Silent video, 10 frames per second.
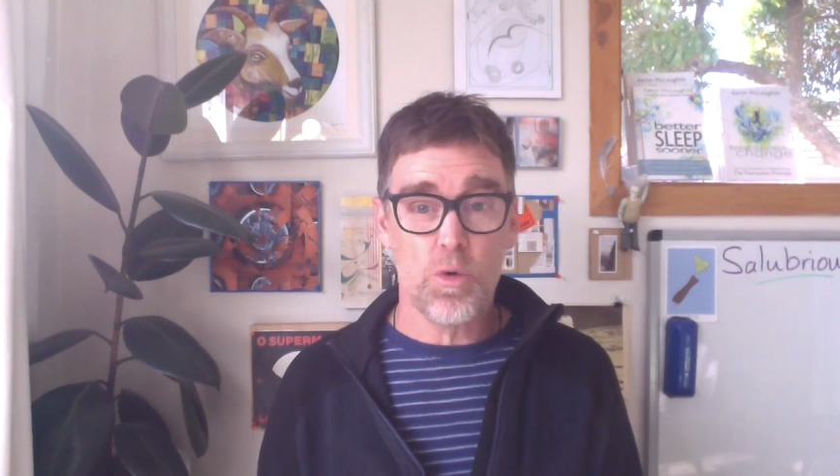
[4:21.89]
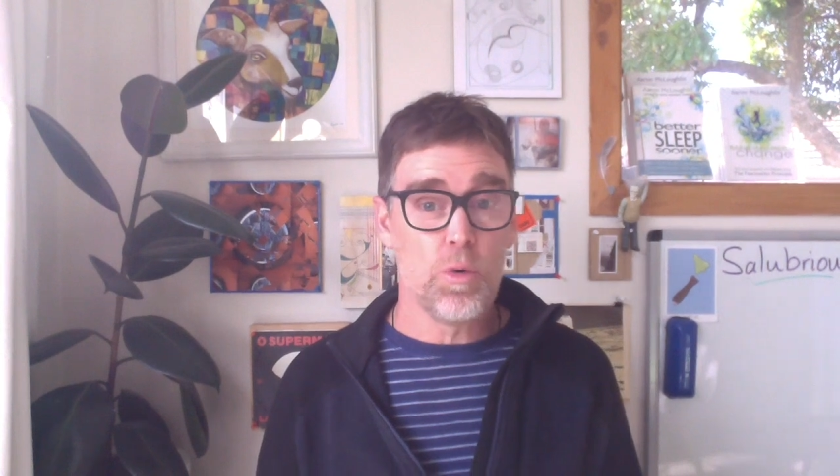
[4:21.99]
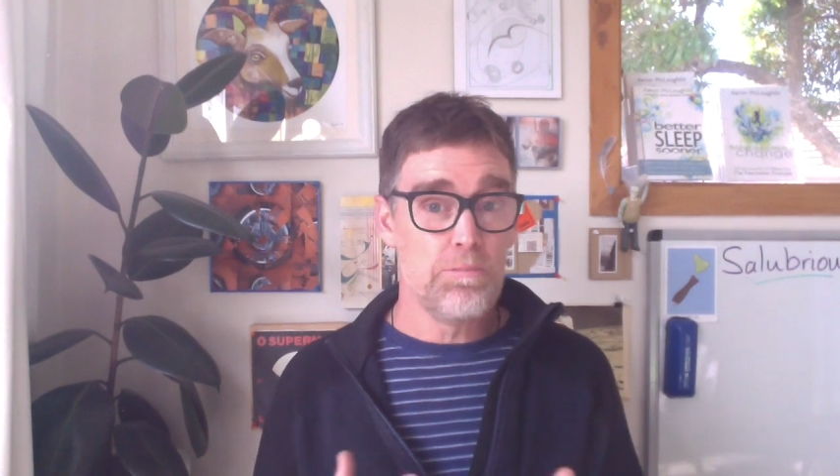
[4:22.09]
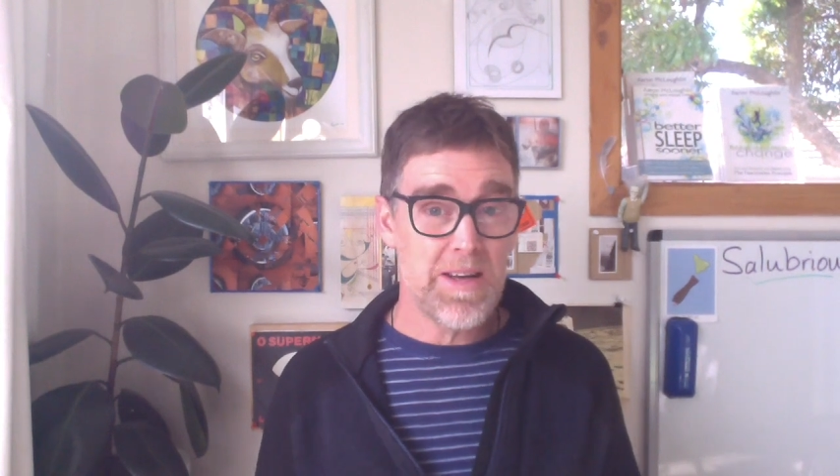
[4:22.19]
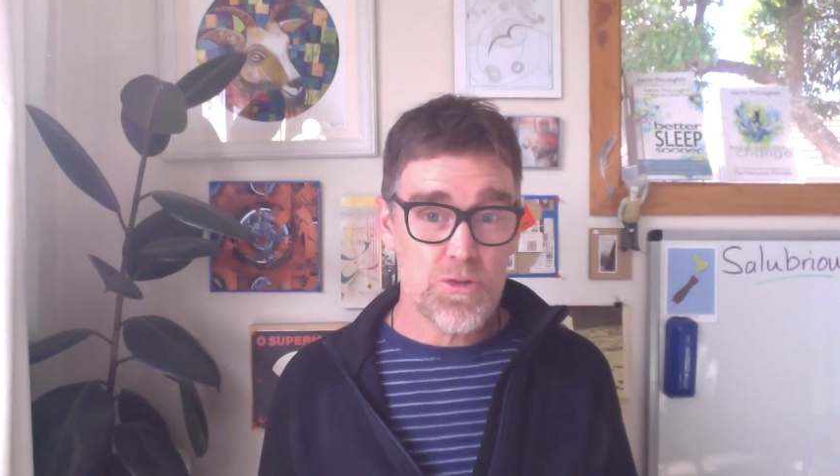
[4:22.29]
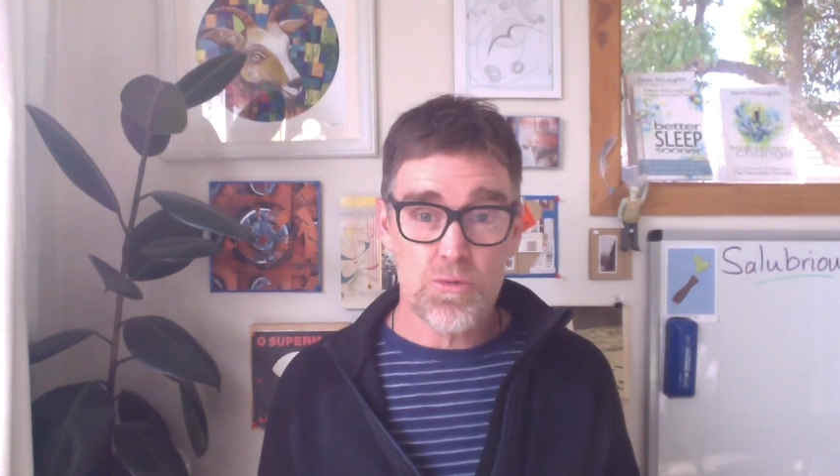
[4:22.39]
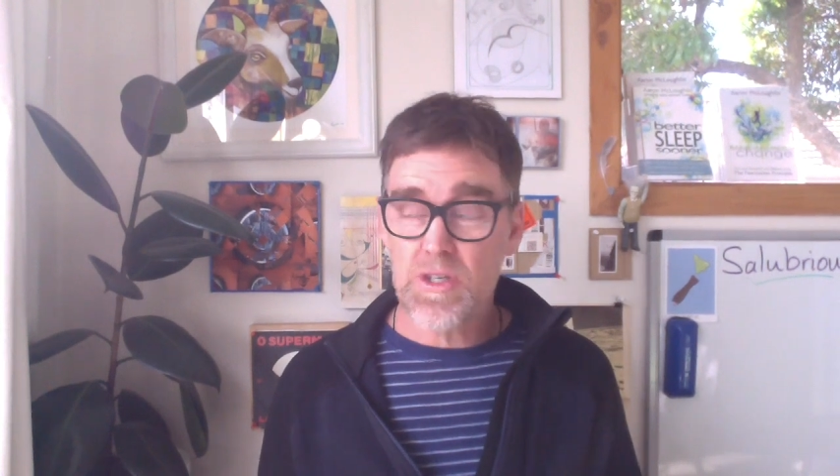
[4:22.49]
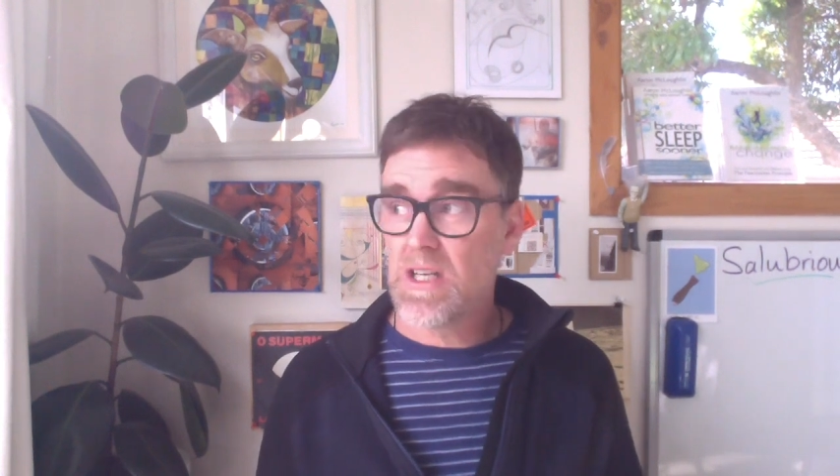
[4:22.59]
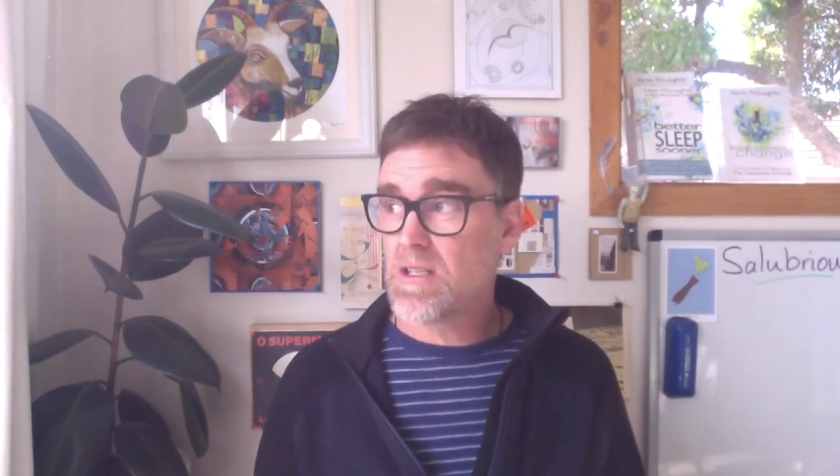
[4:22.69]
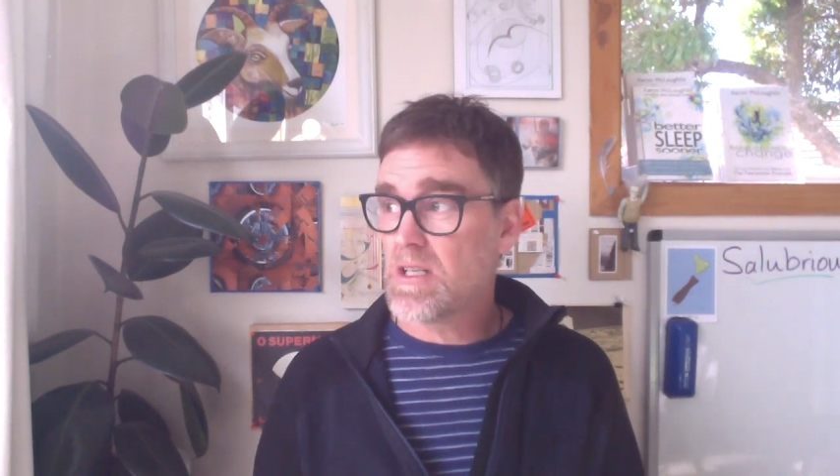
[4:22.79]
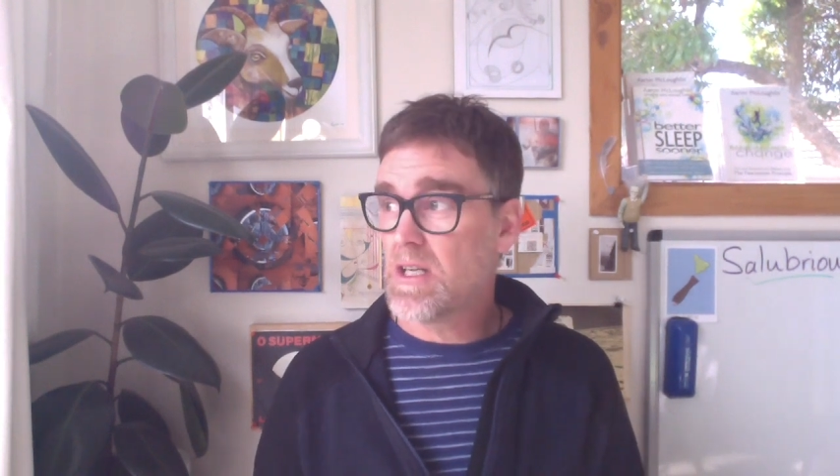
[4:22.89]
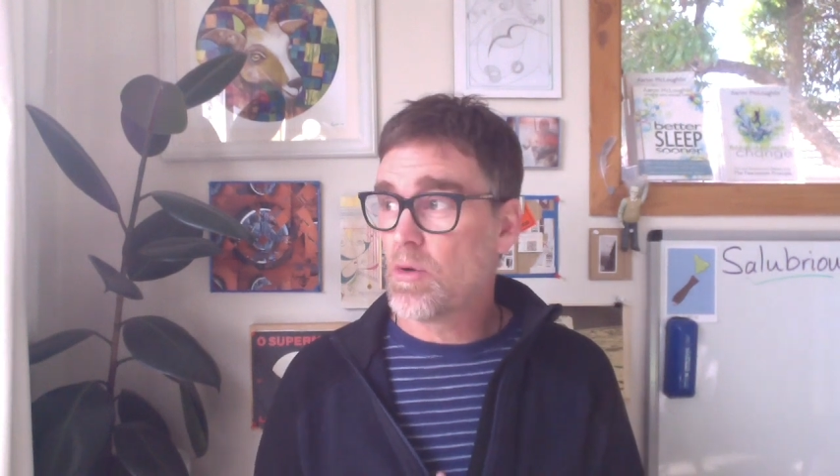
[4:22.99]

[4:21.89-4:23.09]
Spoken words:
or muscle testing,